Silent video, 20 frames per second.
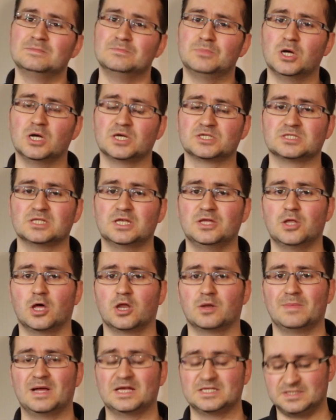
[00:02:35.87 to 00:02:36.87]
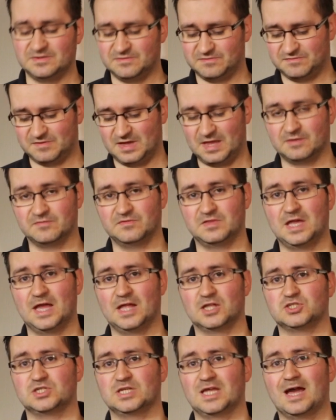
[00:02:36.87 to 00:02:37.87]
Personally, not a massive fan of the
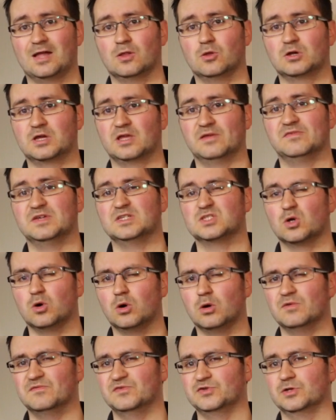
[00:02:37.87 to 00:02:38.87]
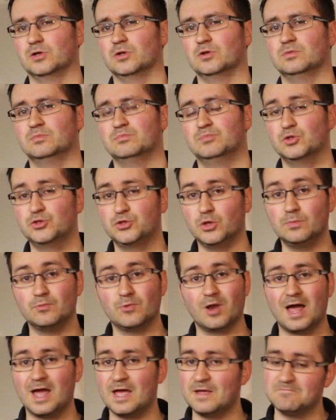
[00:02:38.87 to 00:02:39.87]
HDR look if it's overdone, but done
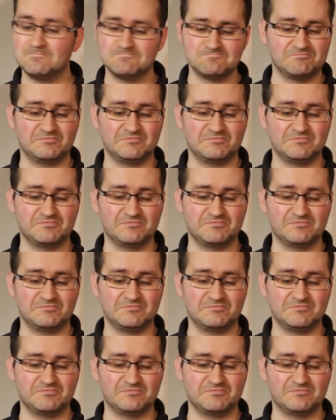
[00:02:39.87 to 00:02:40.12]
right,